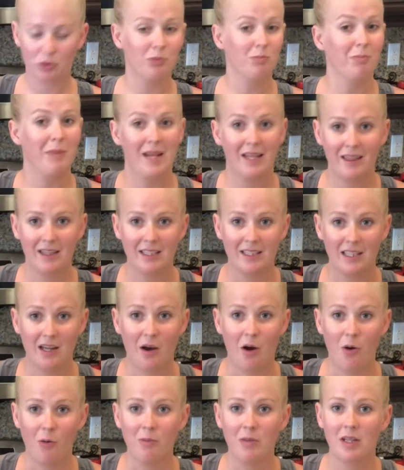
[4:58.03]
make this at
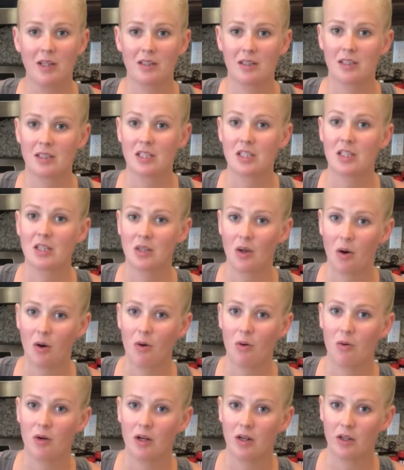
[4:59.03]
home because it's
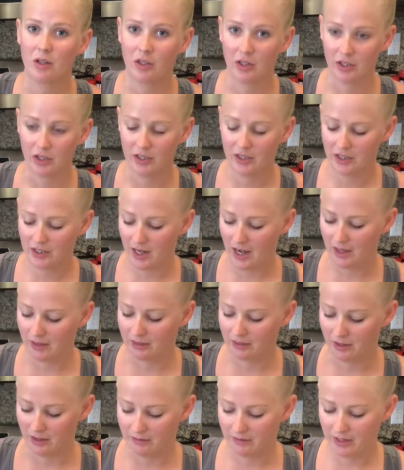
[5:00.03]
so good. I
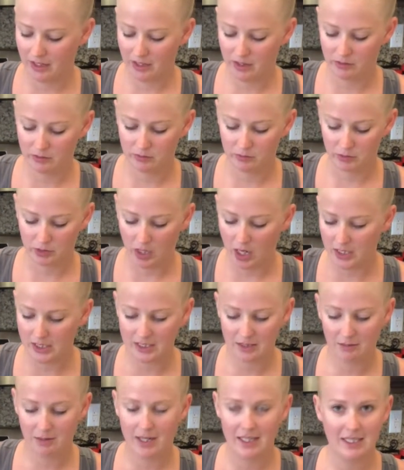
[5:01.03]
love it.
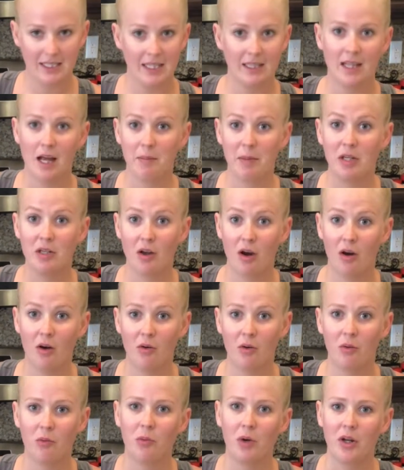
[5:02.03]
Customize it. Let me
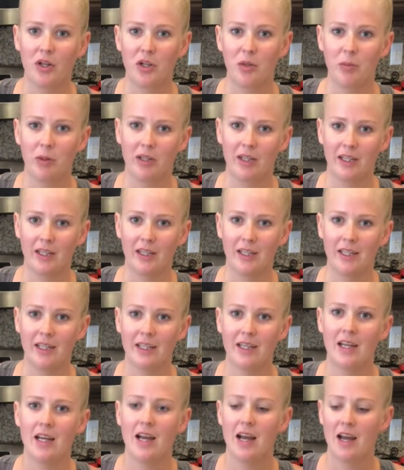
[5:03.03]
know what you put in it.